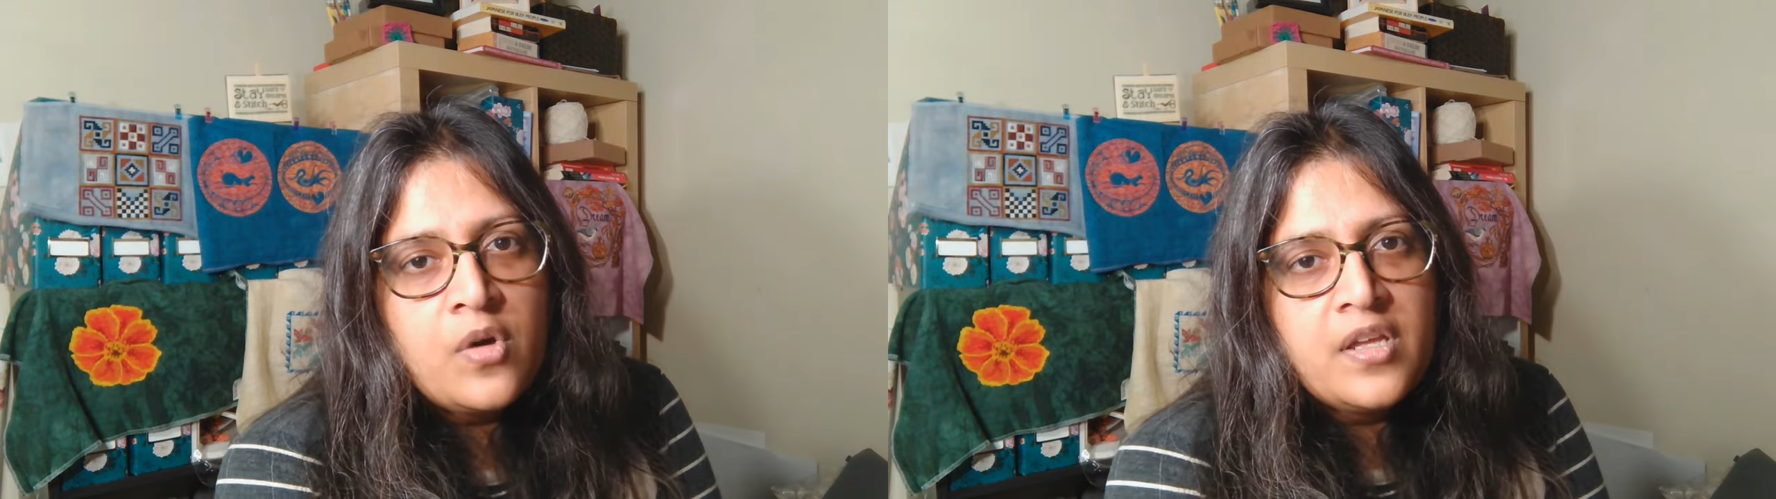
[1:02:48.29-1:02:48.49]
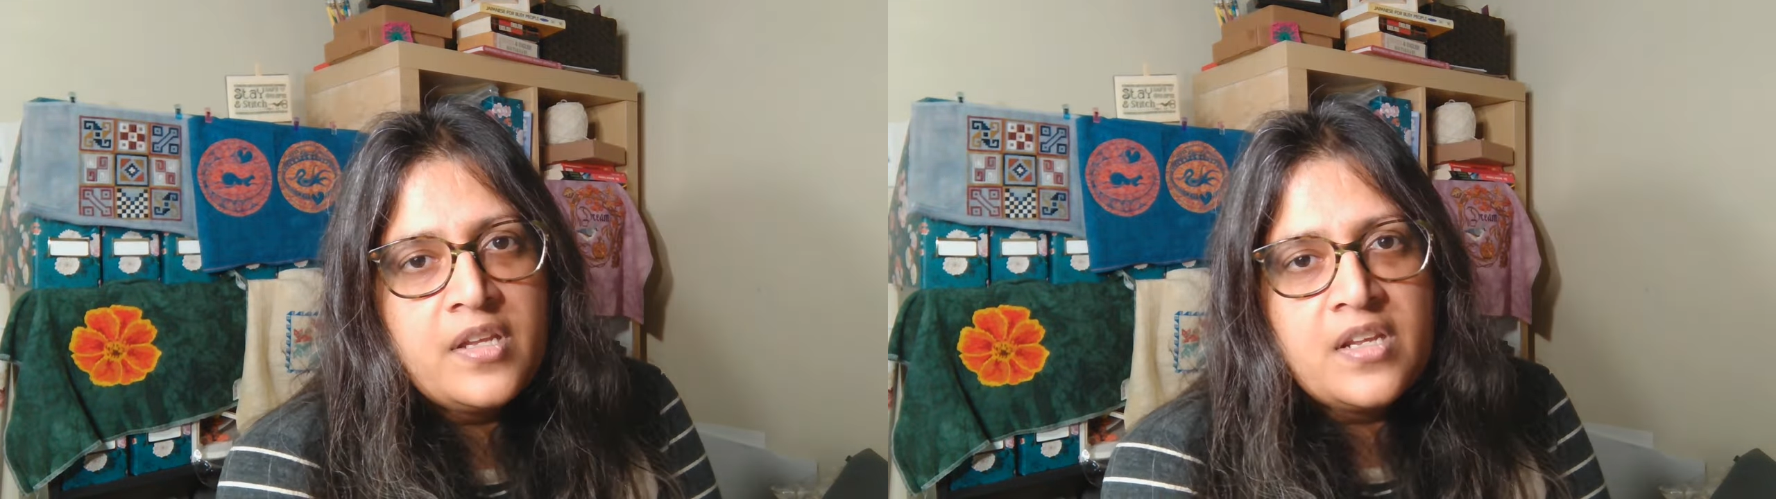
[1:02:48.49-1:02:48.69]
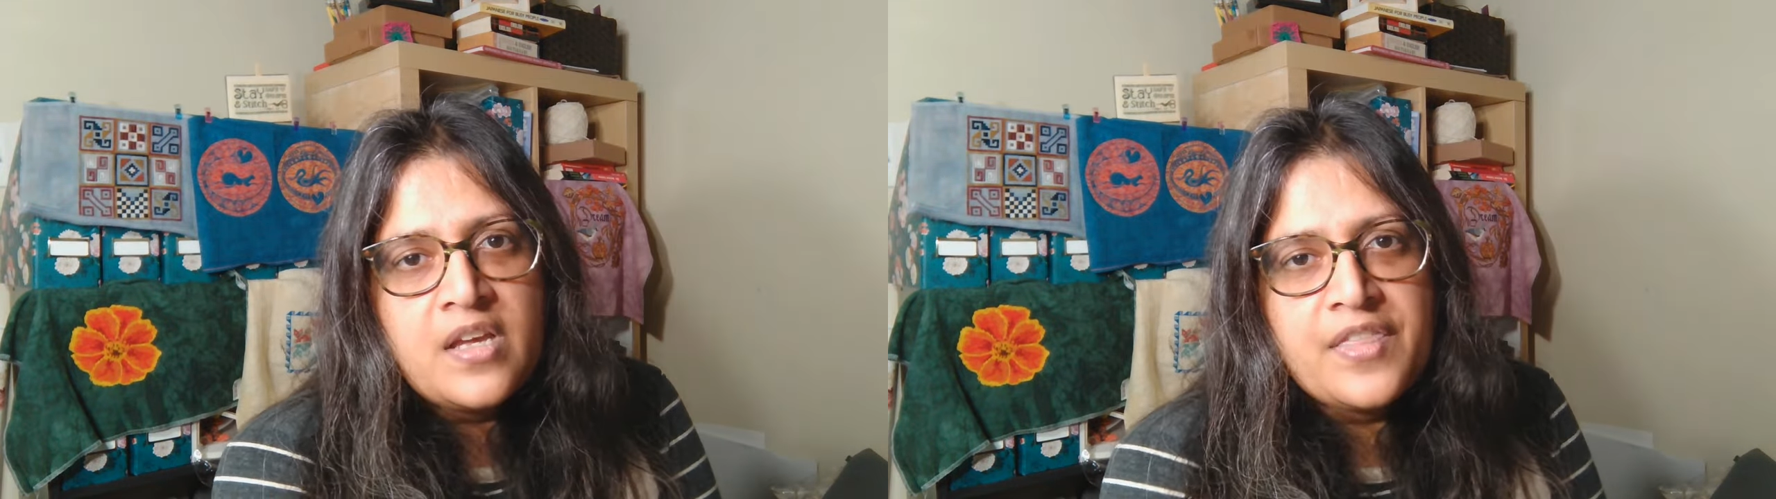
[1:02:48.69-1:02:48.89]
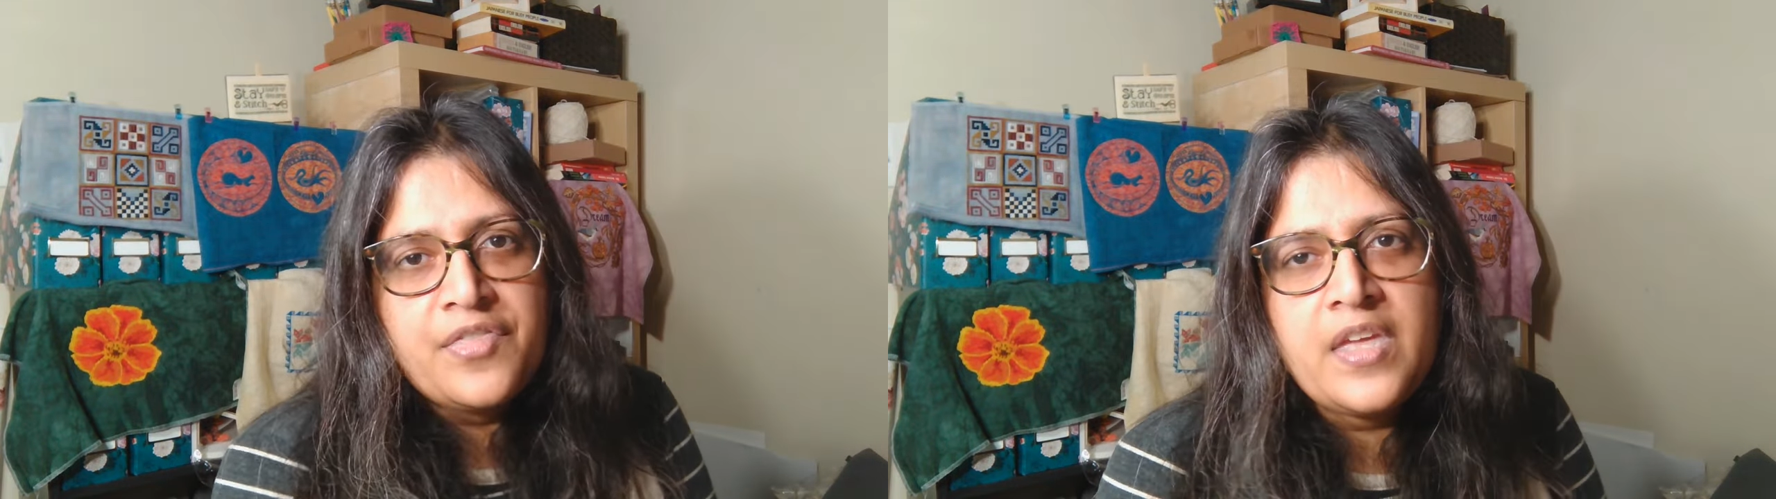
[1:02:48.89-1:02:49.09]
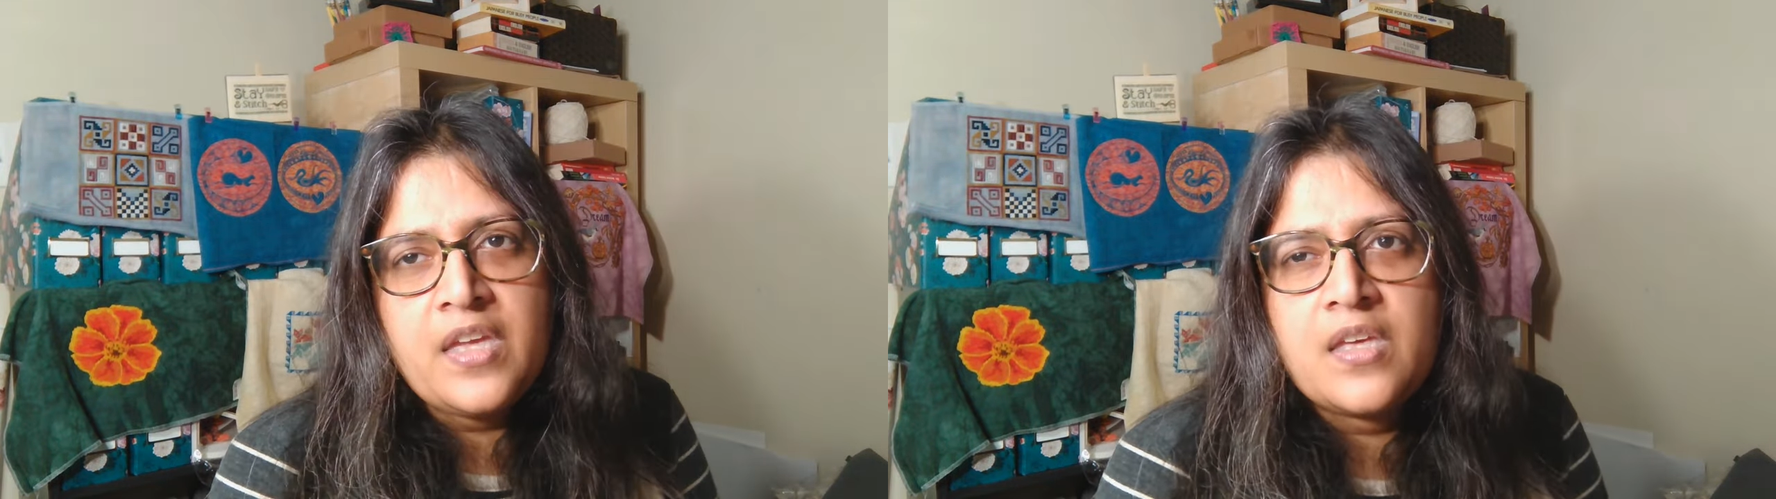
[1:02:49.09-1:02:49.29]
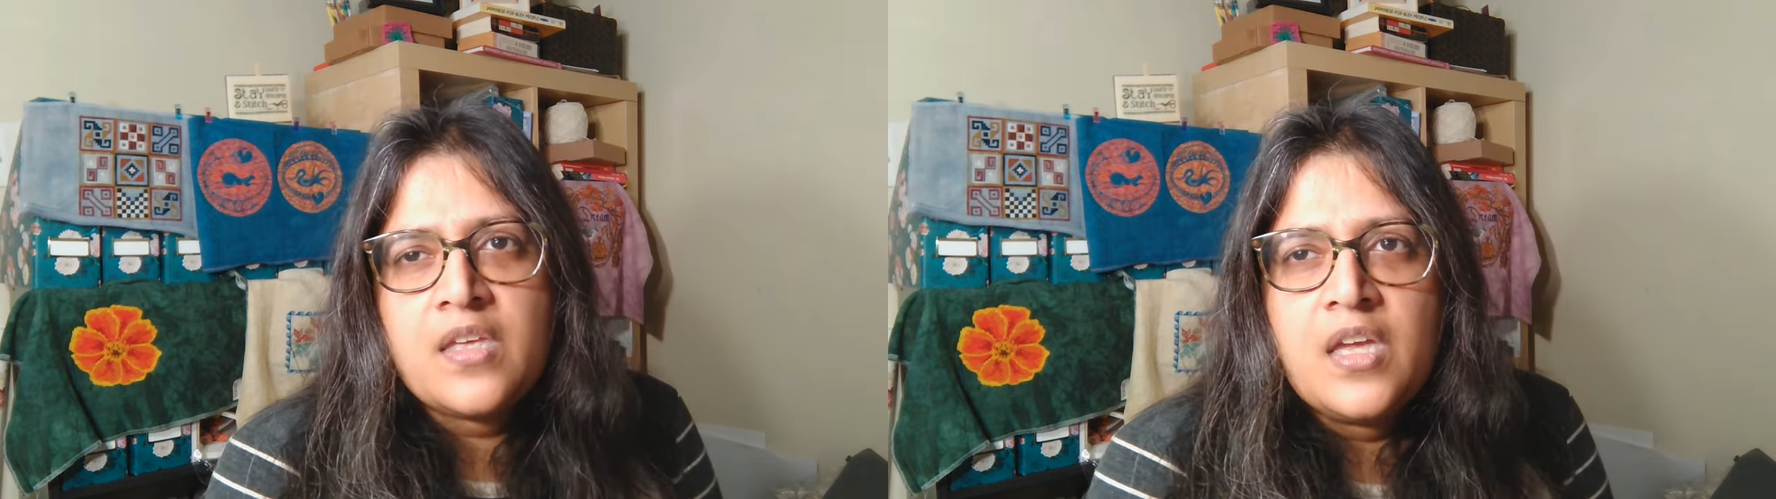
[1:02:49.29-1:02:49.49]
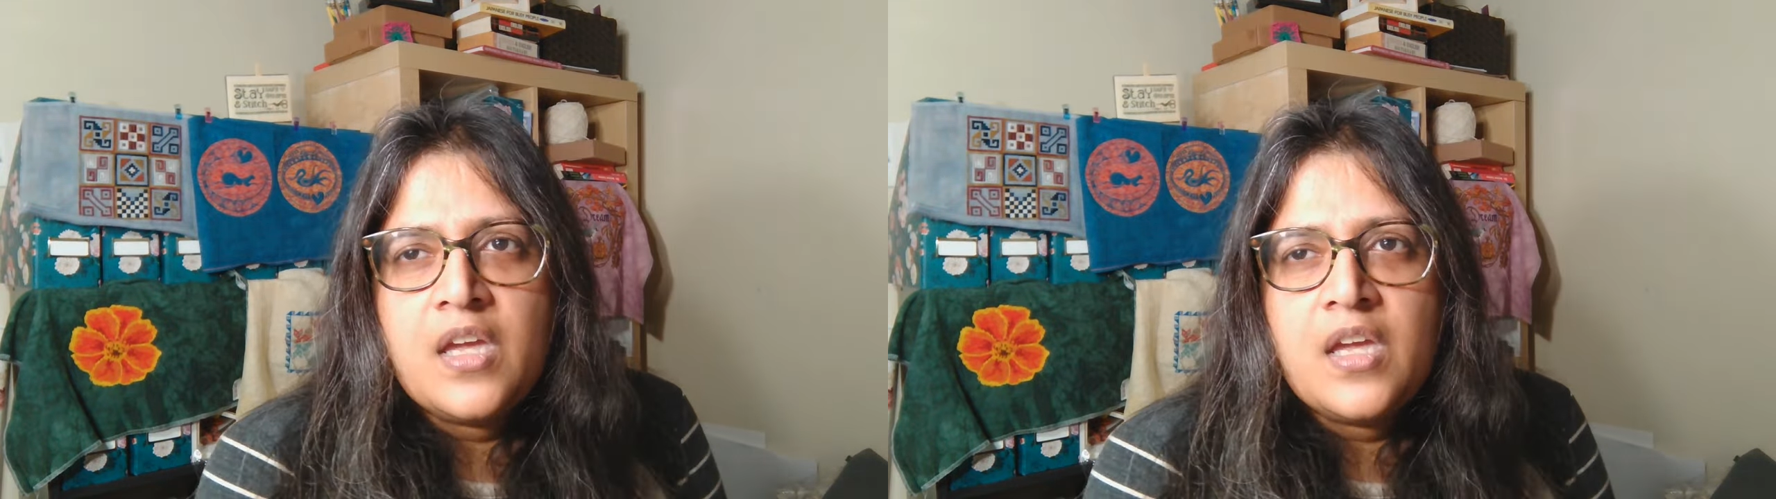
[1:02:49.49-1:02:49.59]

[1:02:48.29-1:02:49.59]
I think because